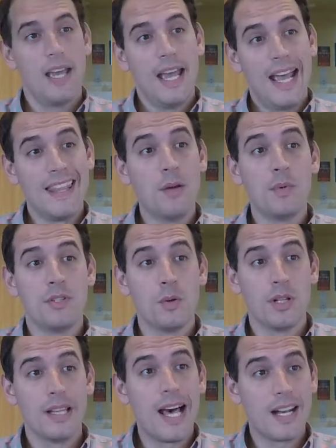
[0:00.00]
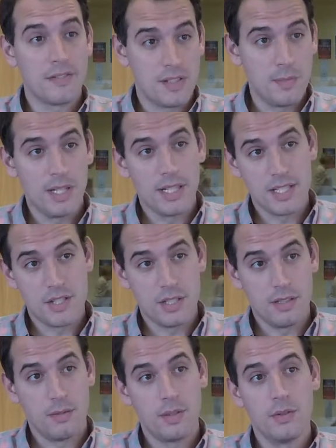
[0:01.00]
And then we do a lot of simulation.
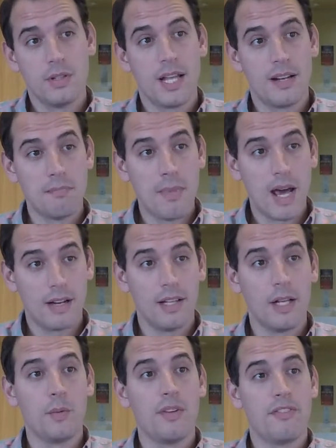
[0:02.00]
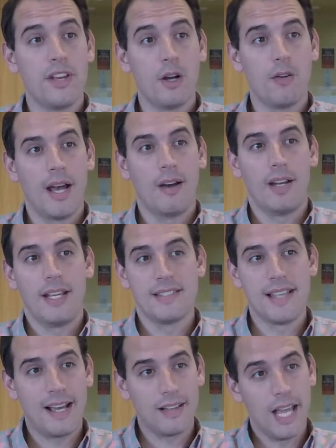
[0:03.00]
We do a lot of modeling. We figure out
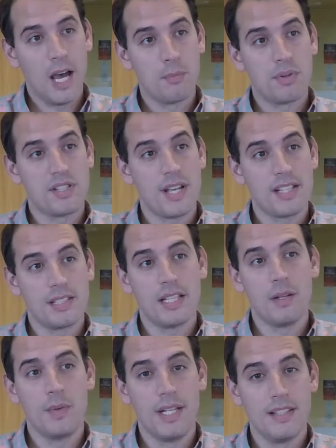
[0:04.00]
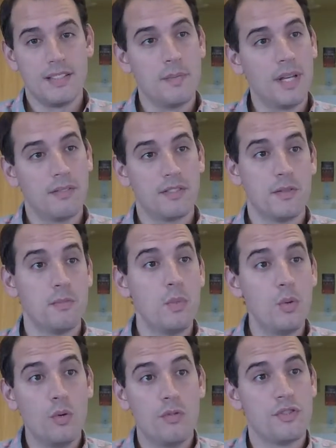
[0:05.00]
exactly how precisely we need to be able to
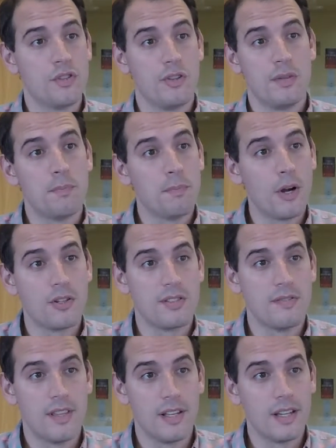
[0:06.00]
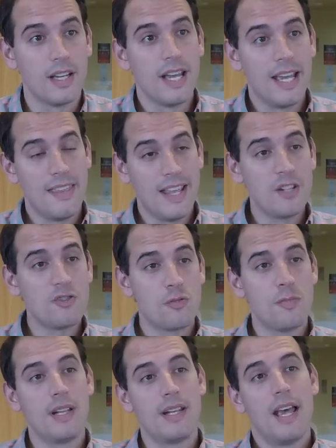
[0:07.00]
move certain parts of the
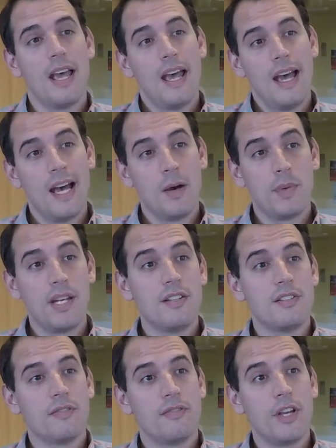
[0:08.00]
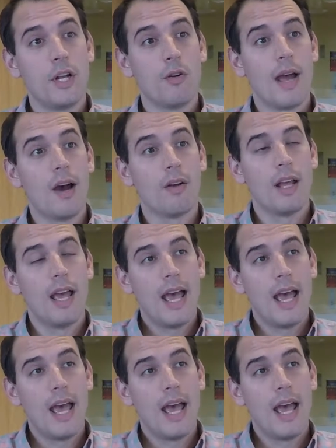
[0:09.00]
instrument. We need to figure out